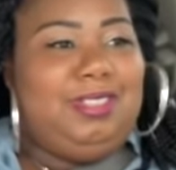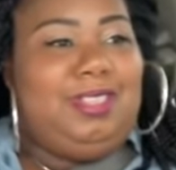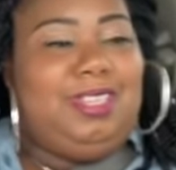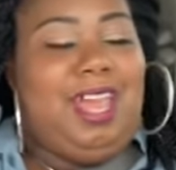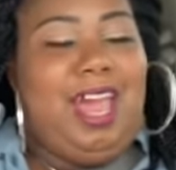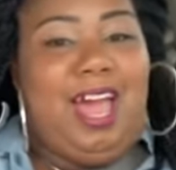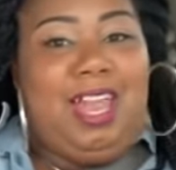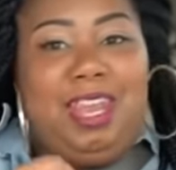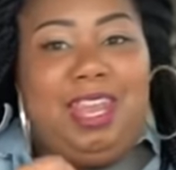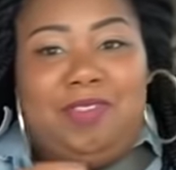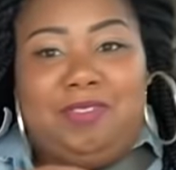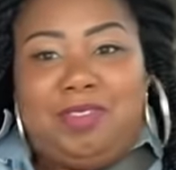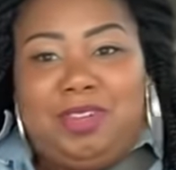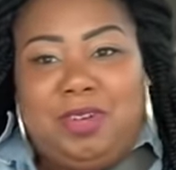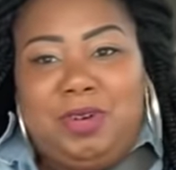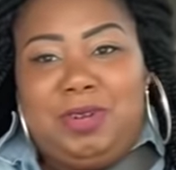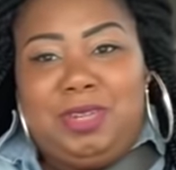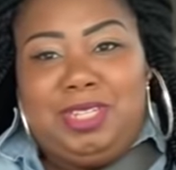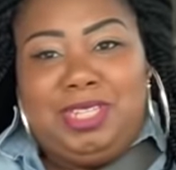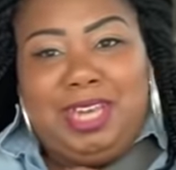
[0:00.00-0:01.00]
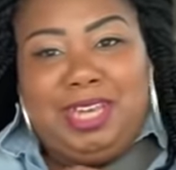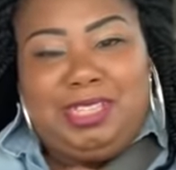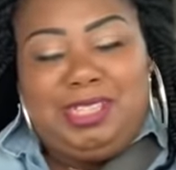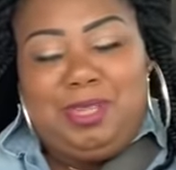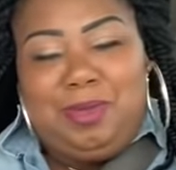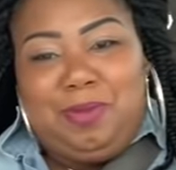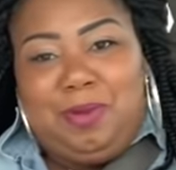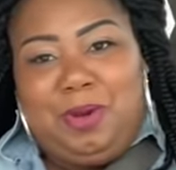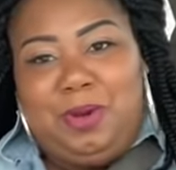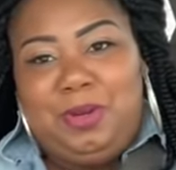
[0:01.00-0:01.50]
Y'all ever notice how
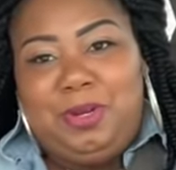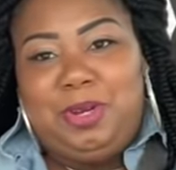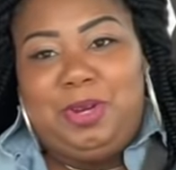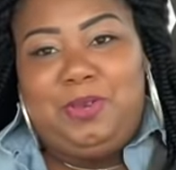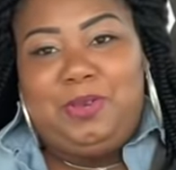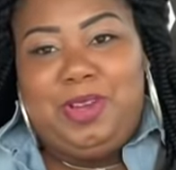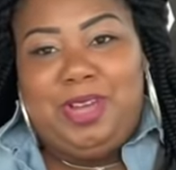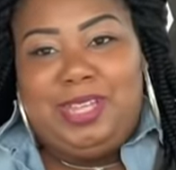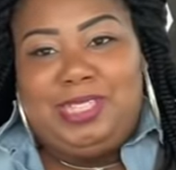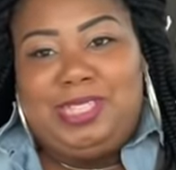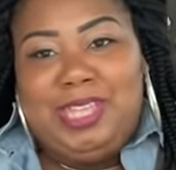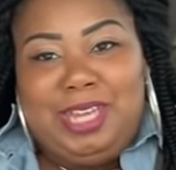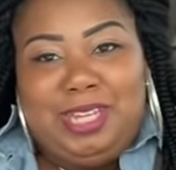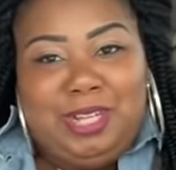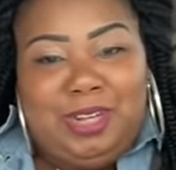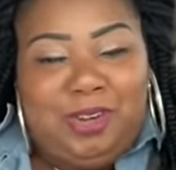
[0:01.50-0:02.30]
some Golden Corrals had